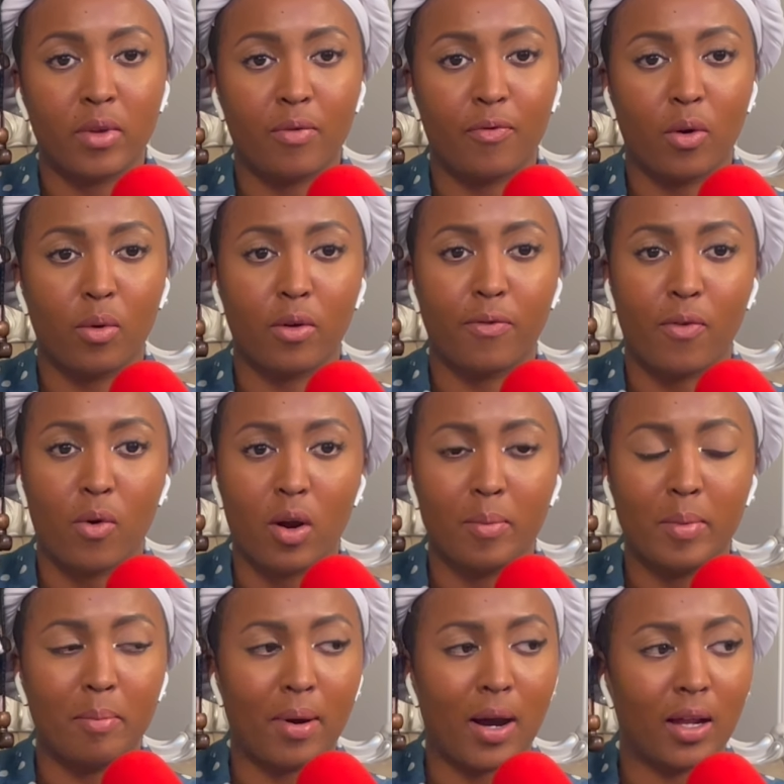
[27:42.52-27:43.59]
reform
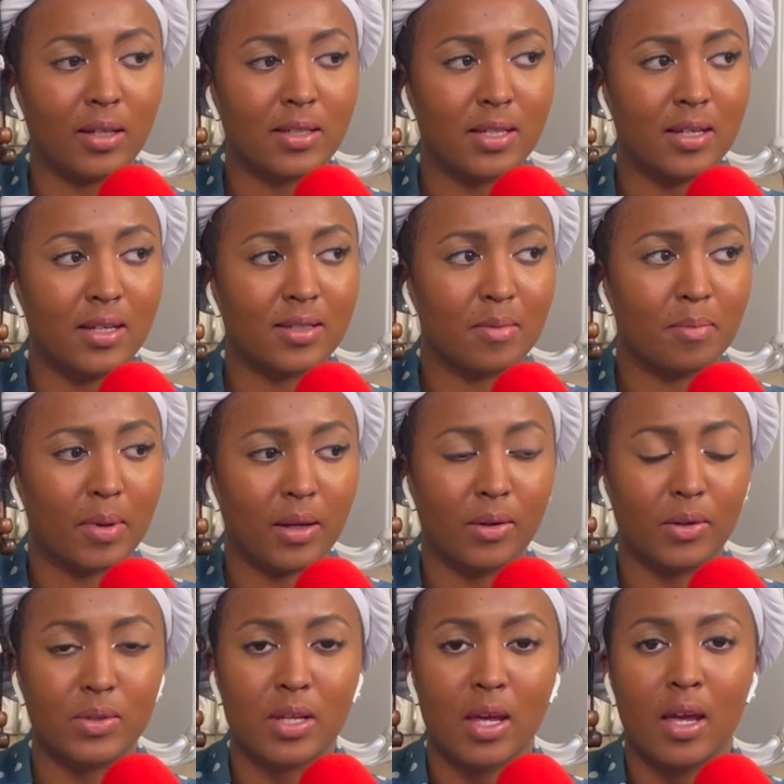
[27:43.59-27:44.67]
and policies and
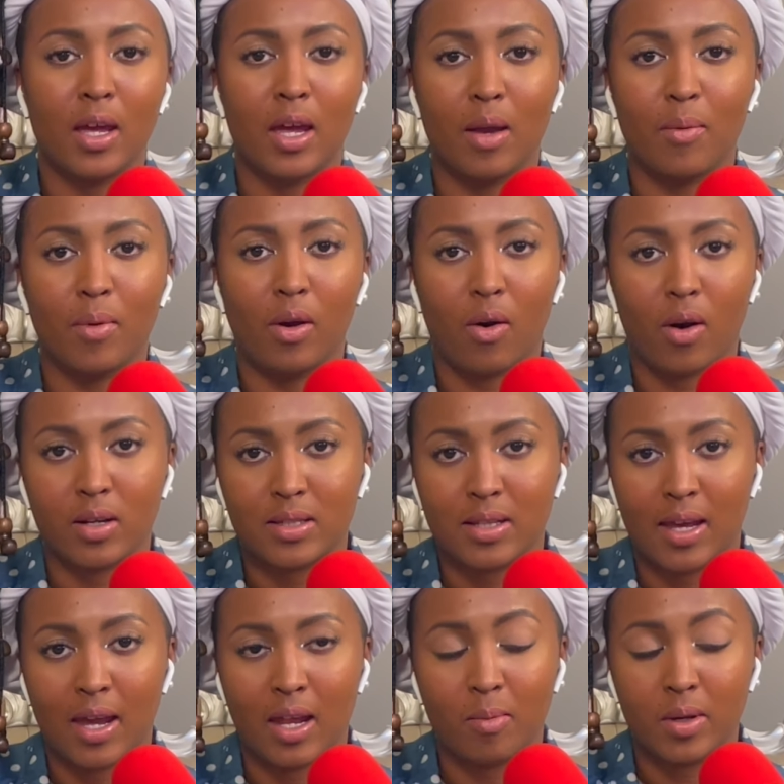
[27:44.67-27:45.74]
bills in regards to
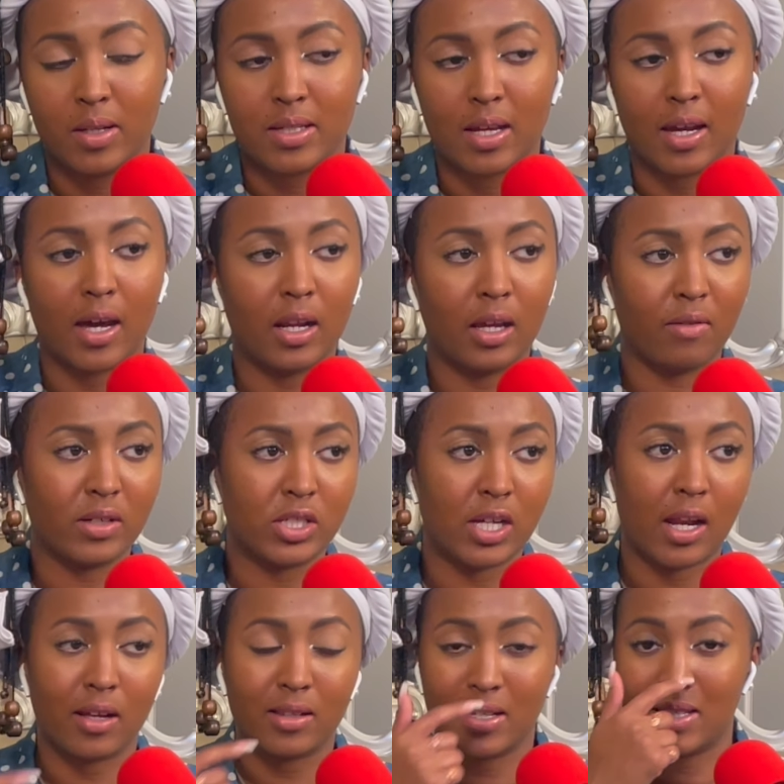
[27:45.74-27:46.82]
cannabis. I got to give a
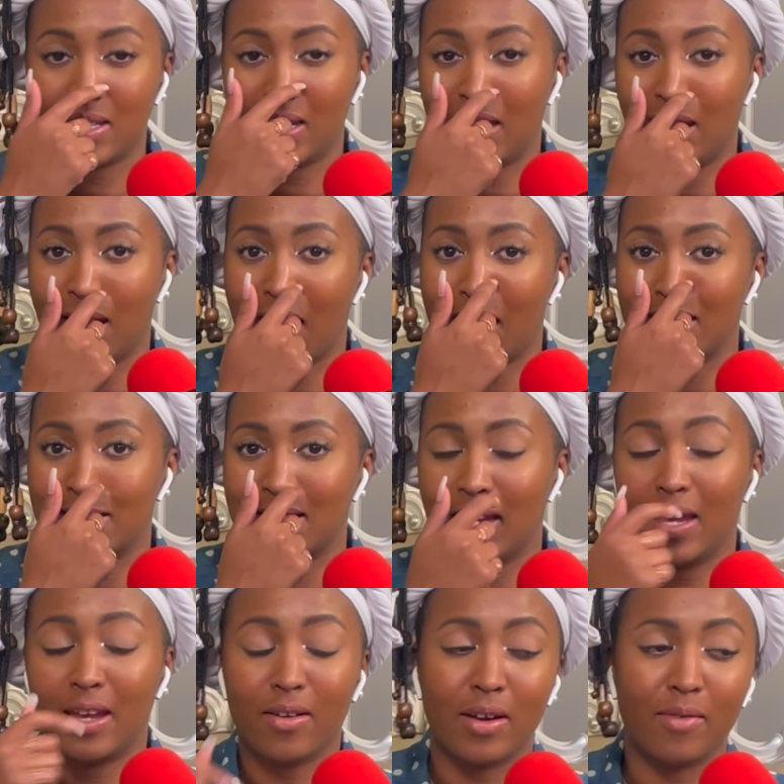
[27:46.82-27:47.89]
shout out to CEIC
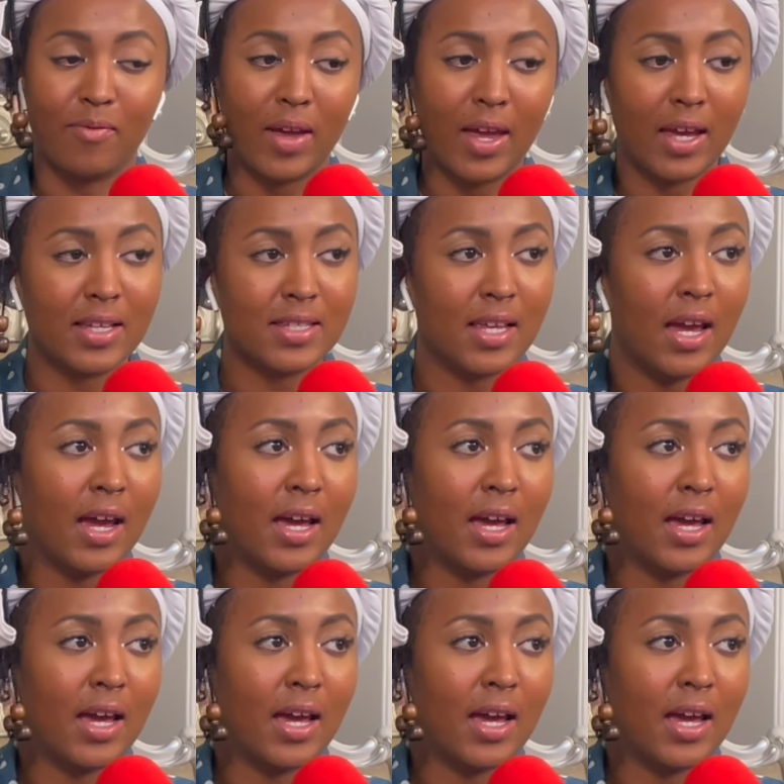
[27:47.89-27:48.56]
here in Vegas.